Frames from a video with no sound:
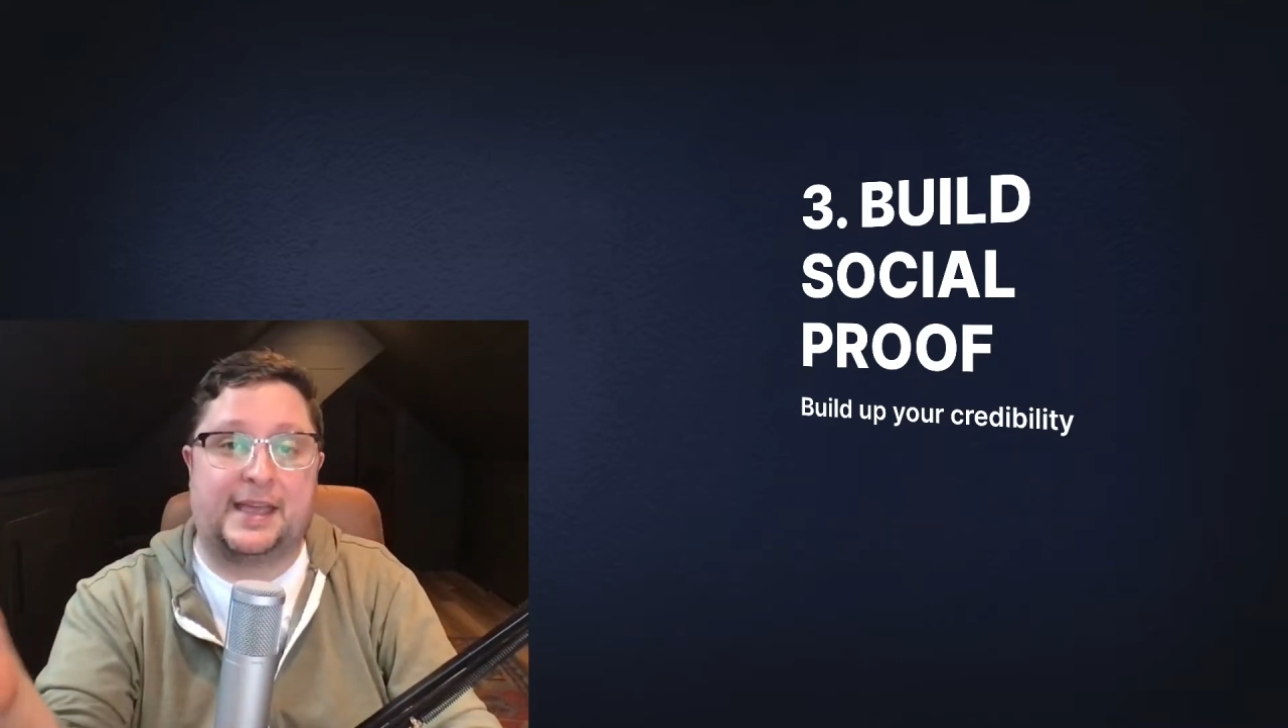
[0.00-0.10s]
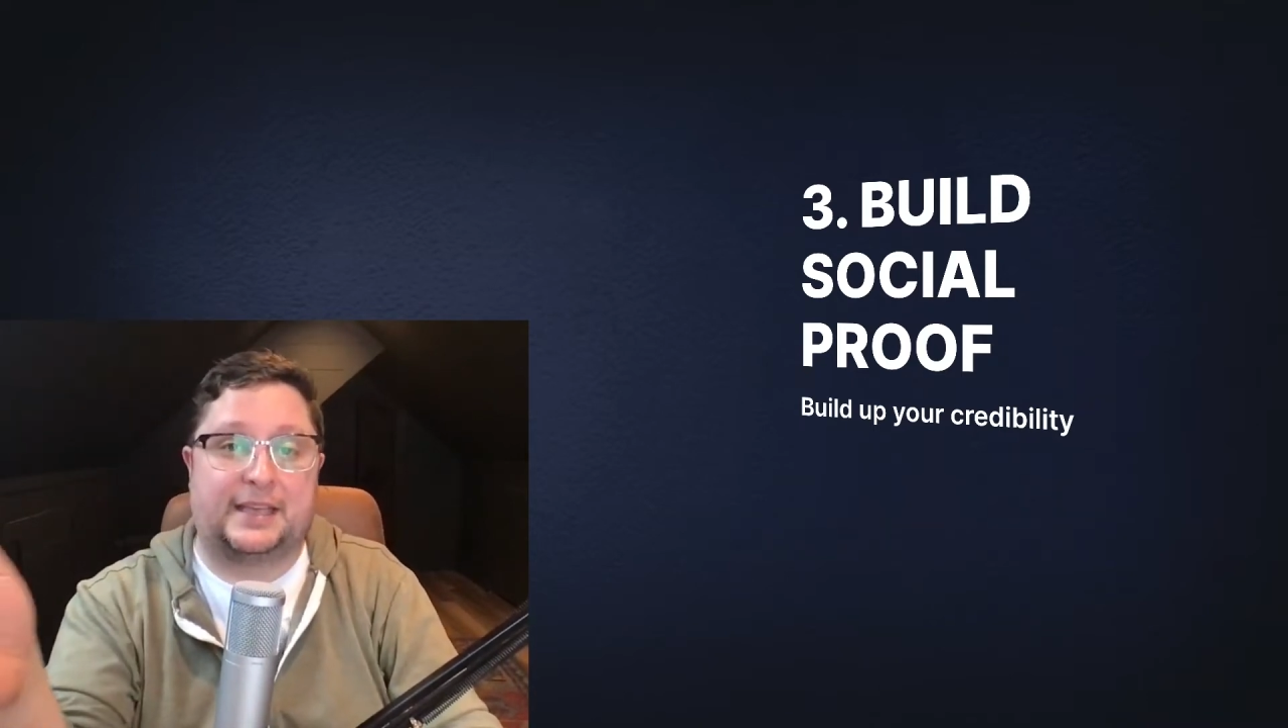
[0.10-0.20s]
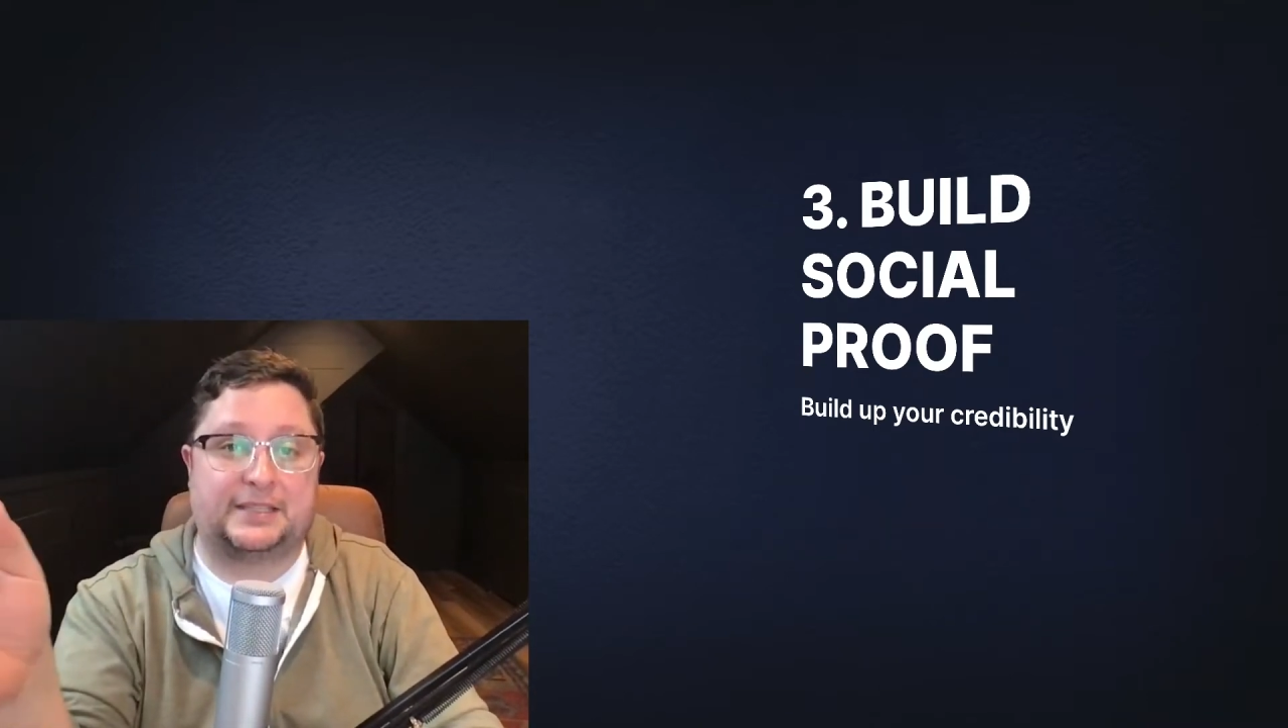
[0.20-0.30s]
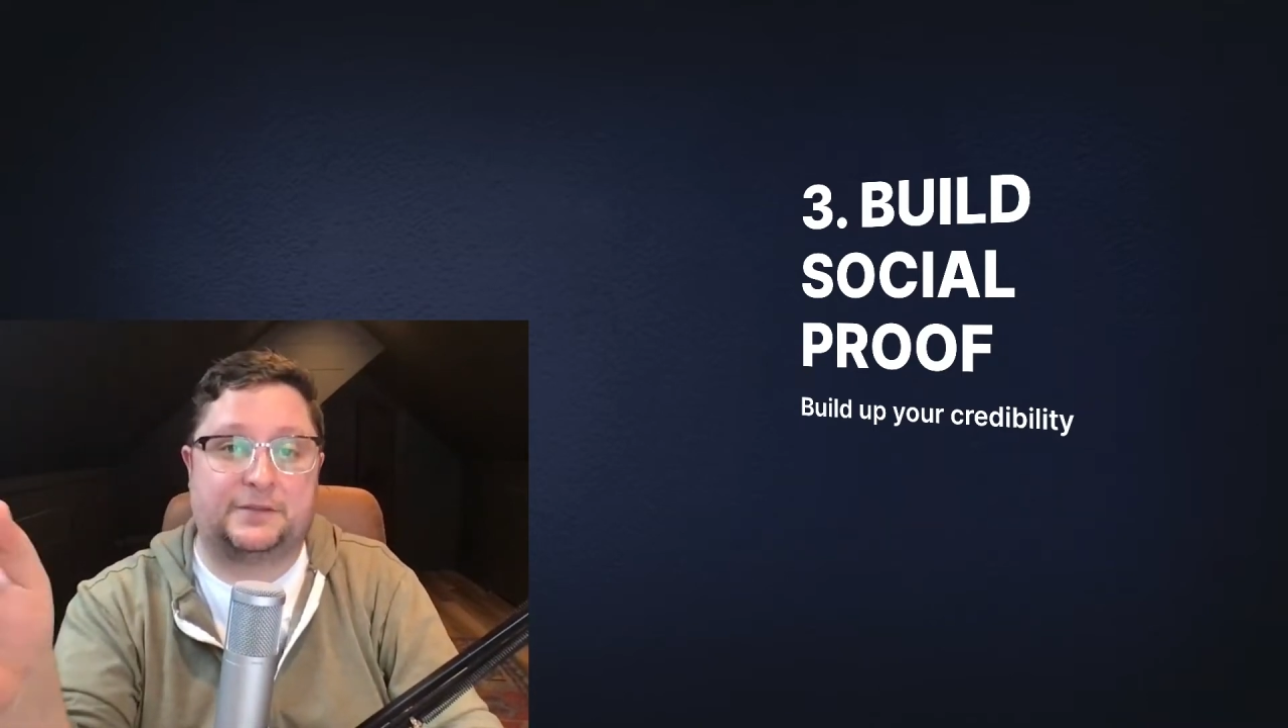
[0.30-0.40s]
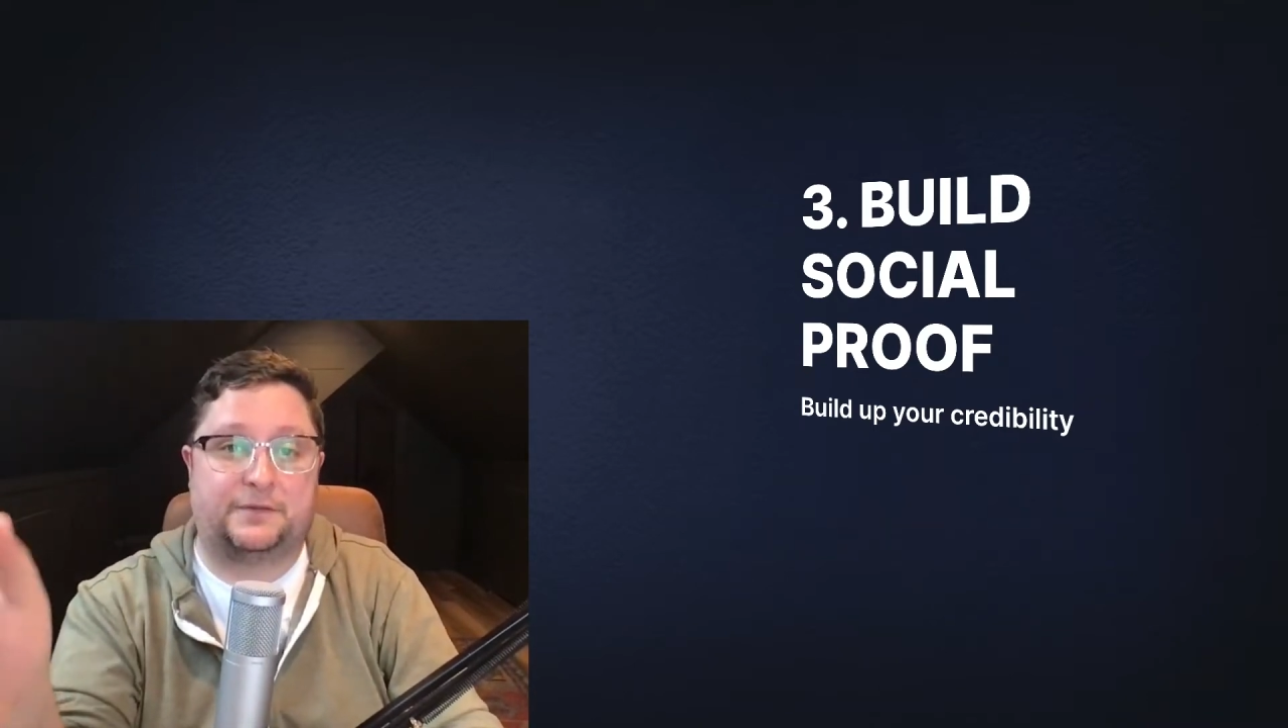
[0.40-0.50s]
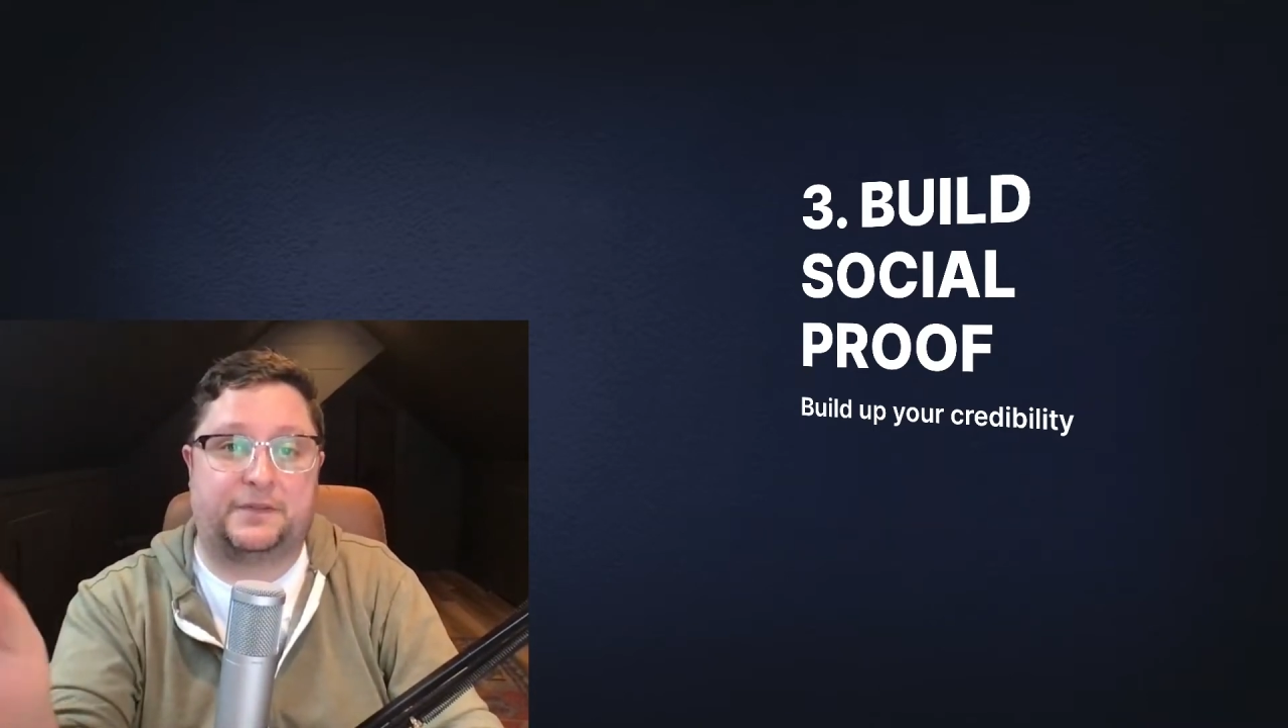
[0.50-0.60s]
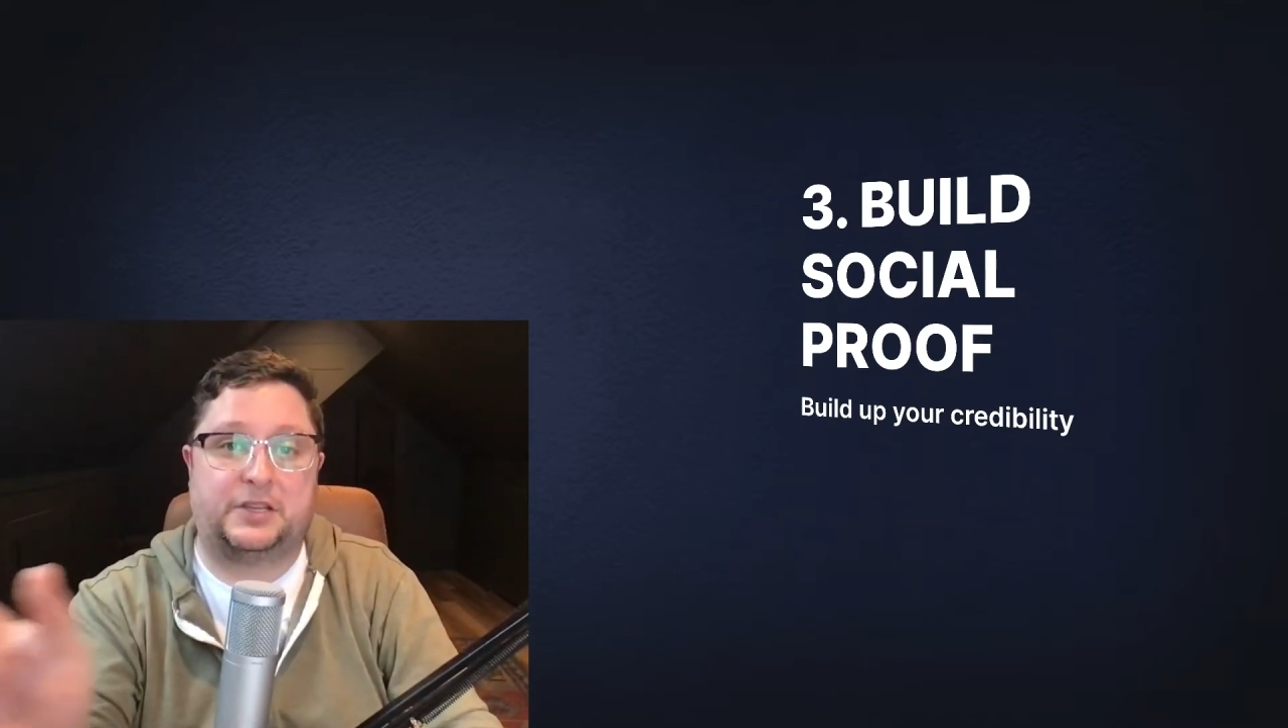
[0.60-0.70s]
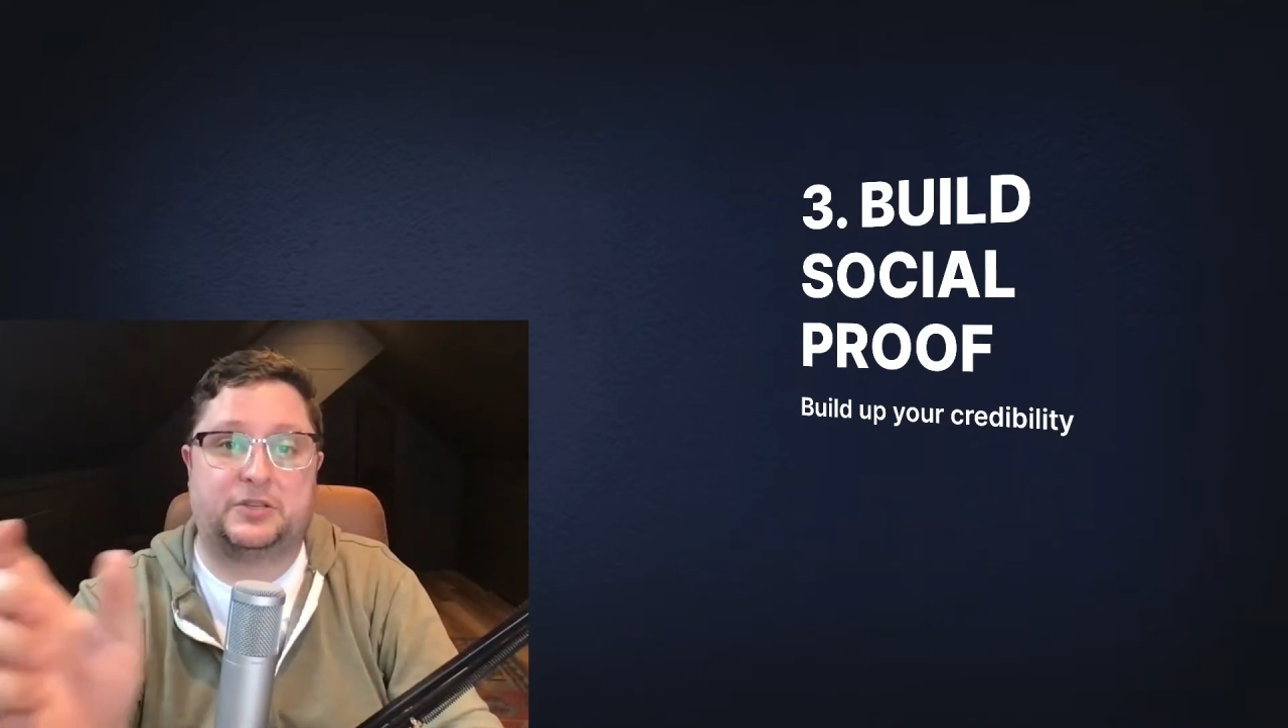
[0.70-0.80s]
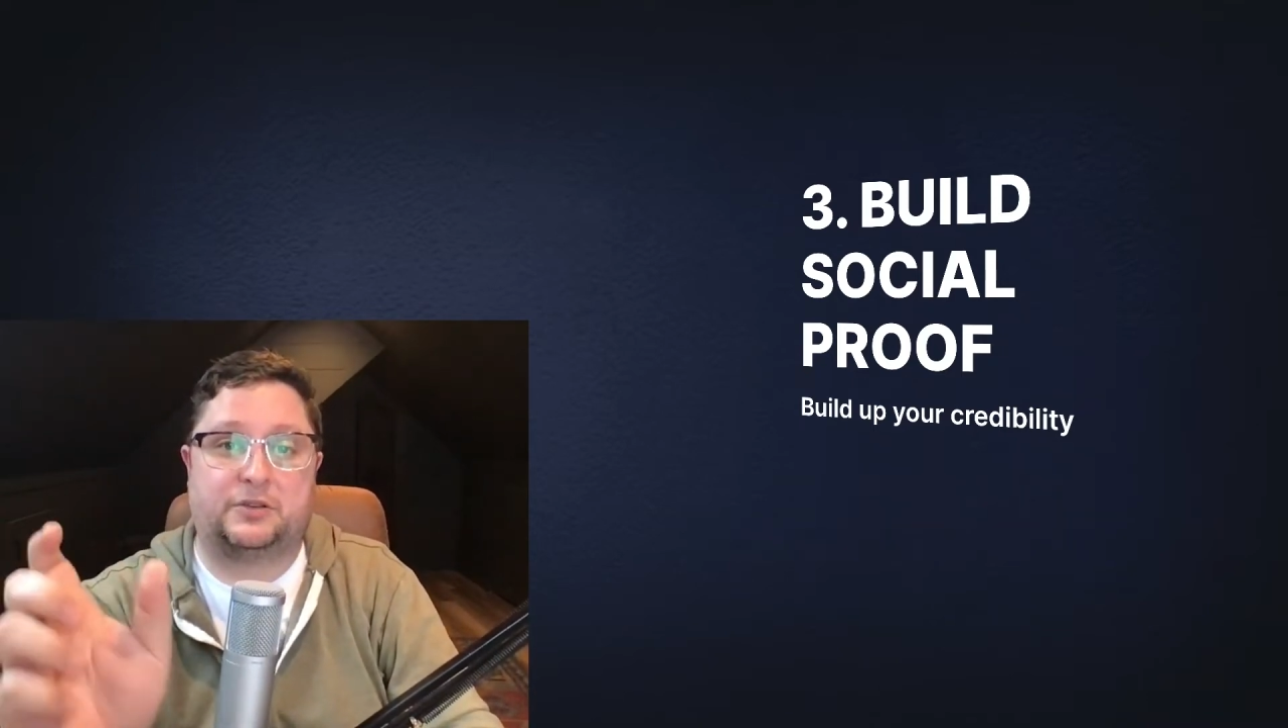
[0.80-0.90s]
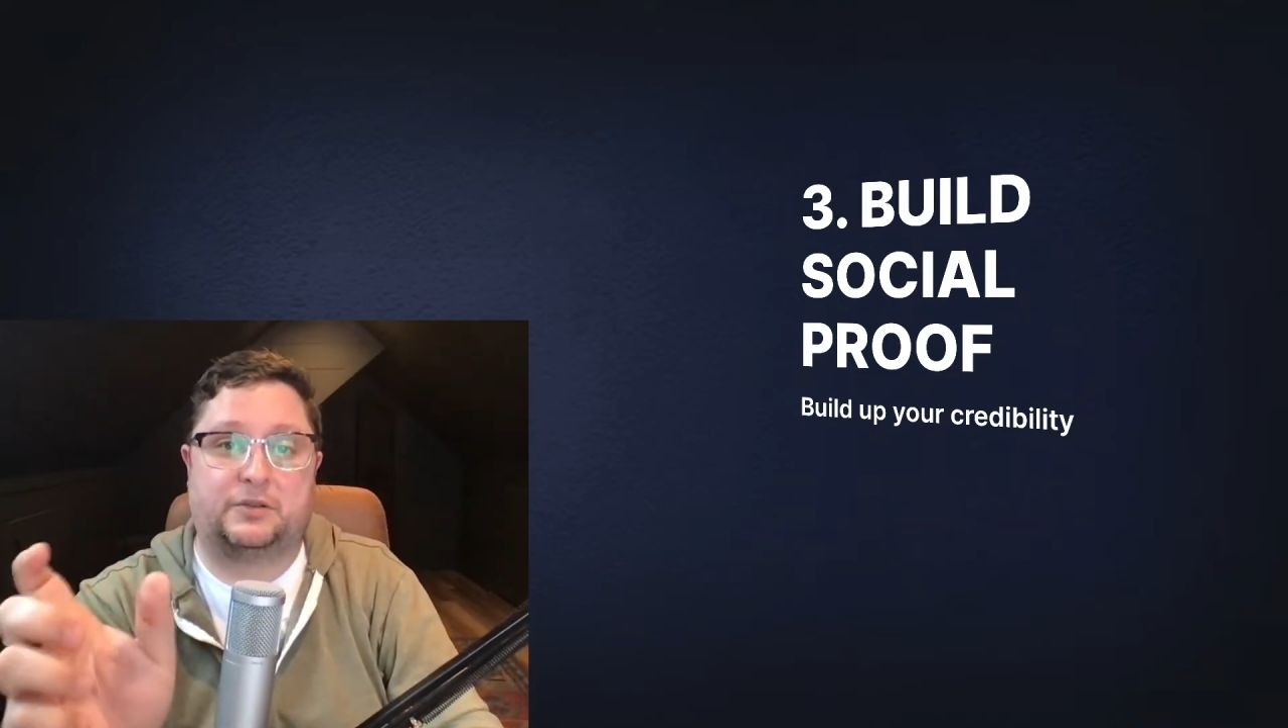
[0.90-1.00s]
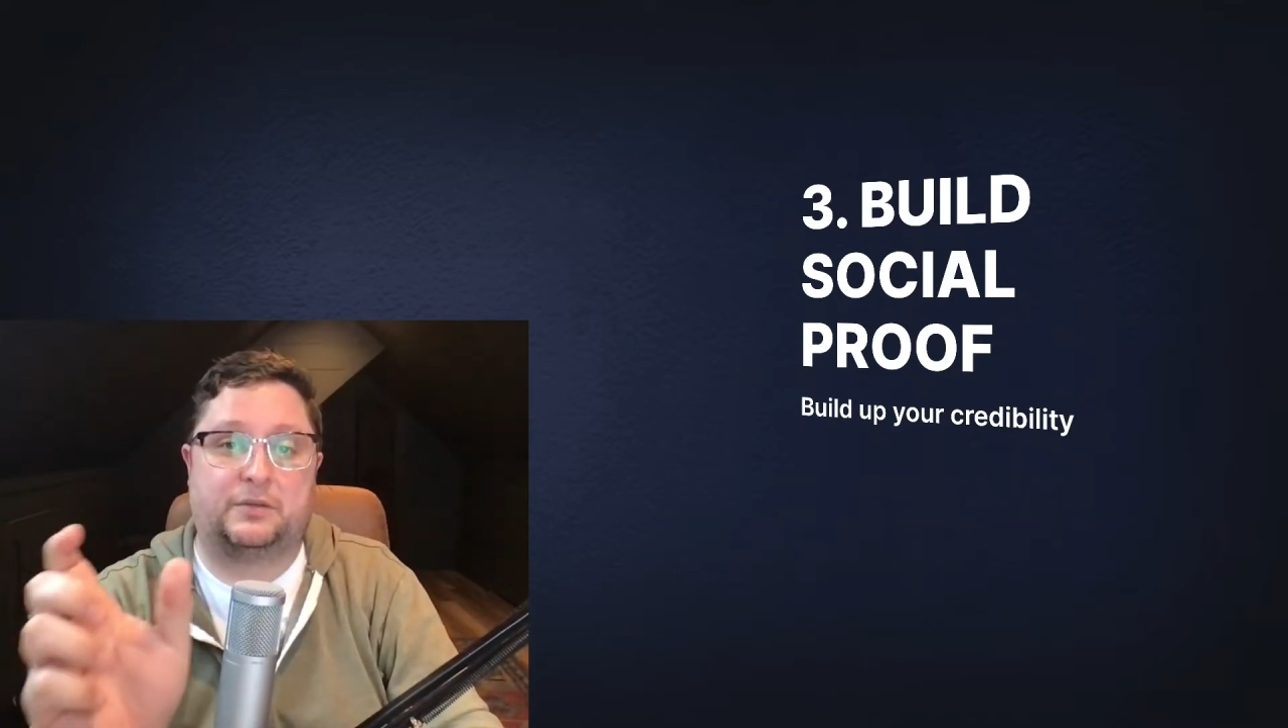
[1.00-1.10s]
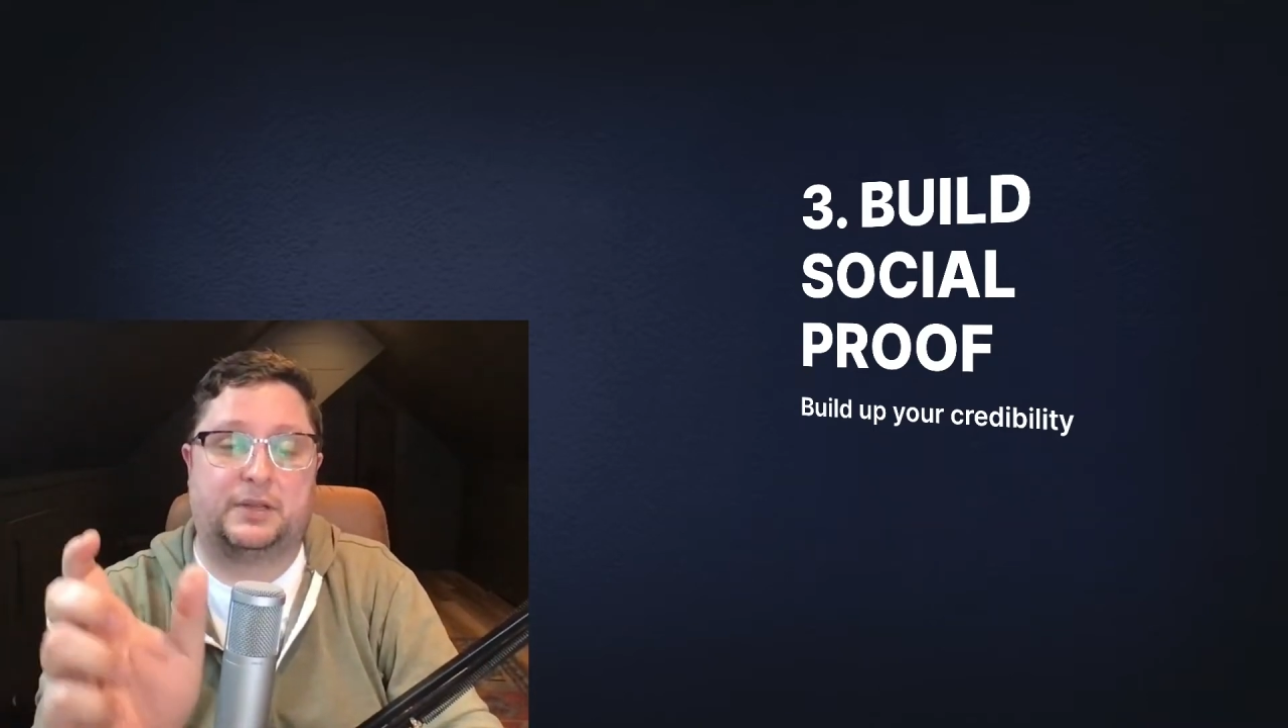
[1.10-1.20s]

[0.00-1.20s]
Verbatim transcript: is to feature